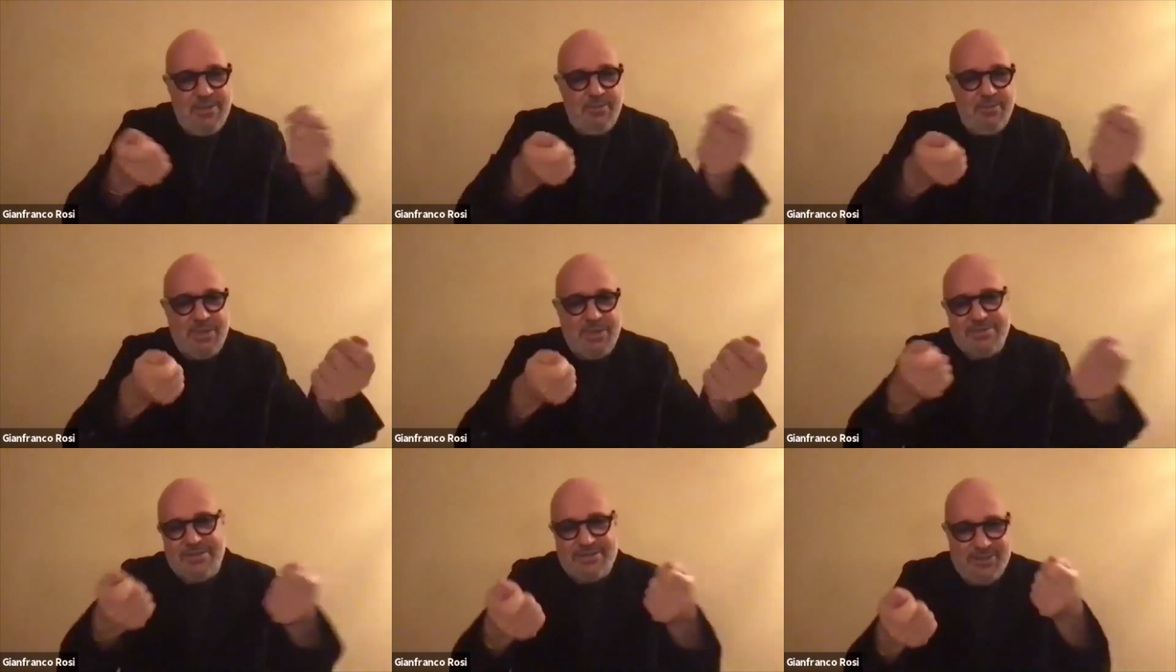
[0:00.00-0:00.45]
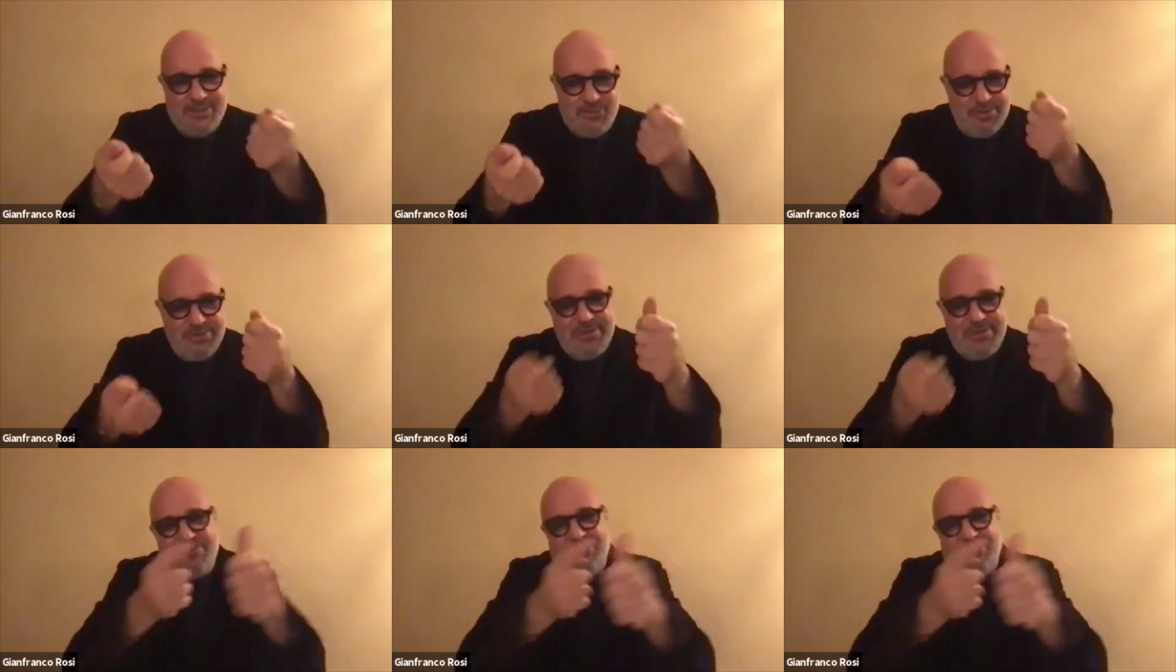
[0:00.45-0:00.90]
My sister
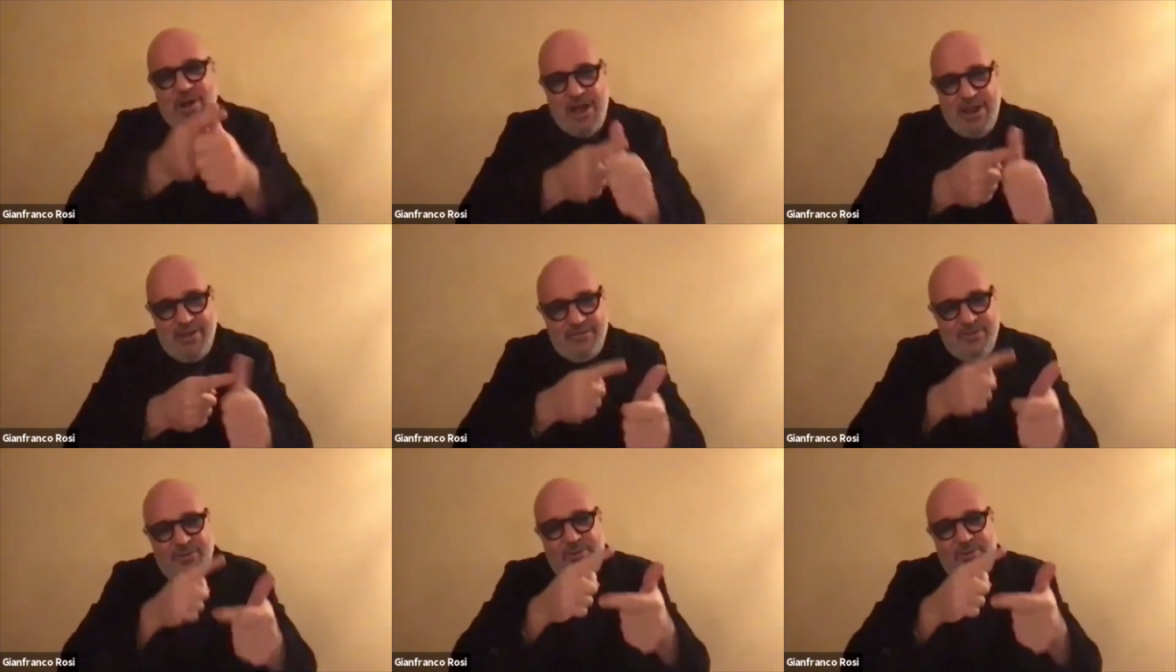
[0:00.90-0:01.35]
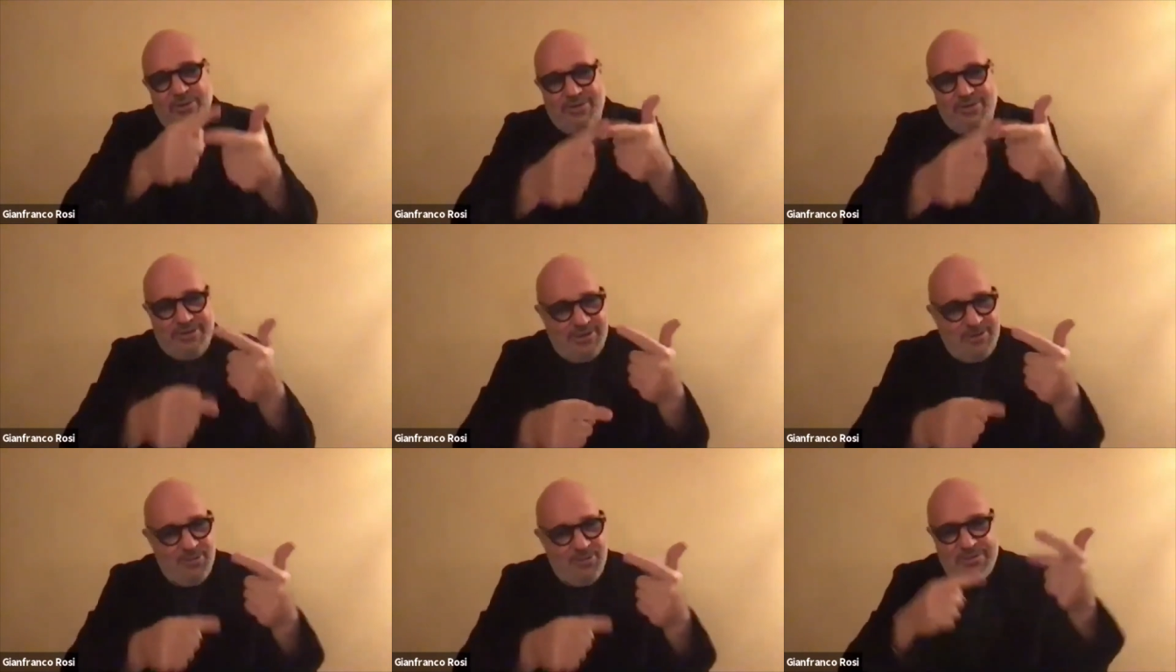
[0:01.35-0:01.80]
was the driver, with
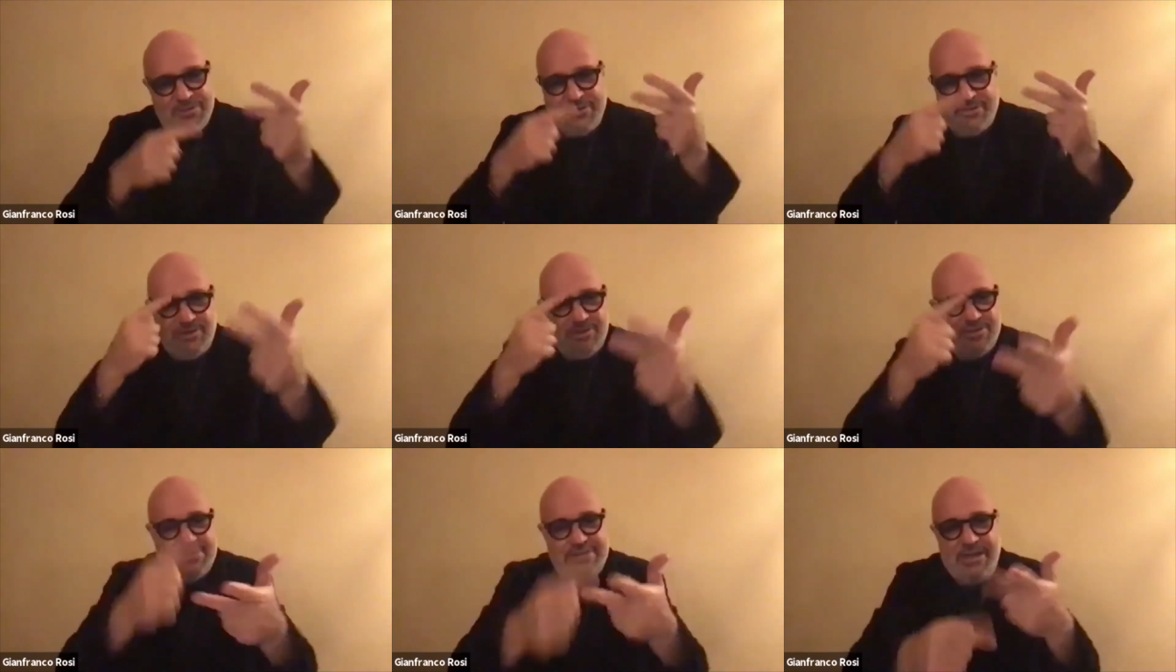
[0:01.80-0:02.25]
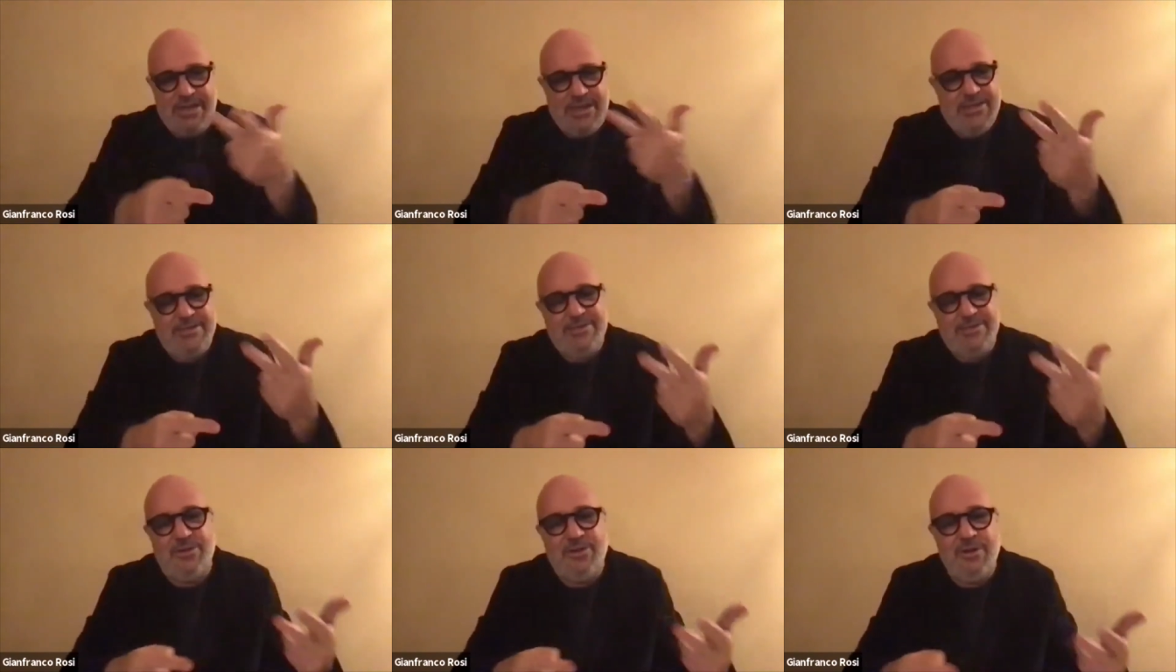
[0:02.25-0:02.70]
he was a
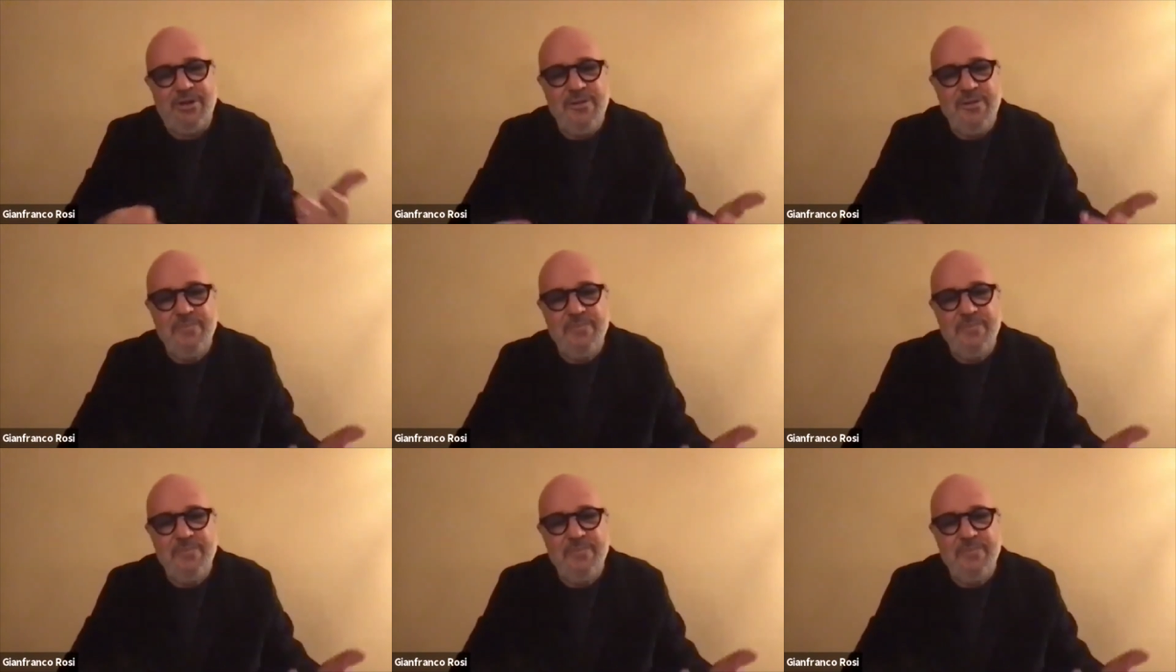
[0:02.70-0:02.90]
translator.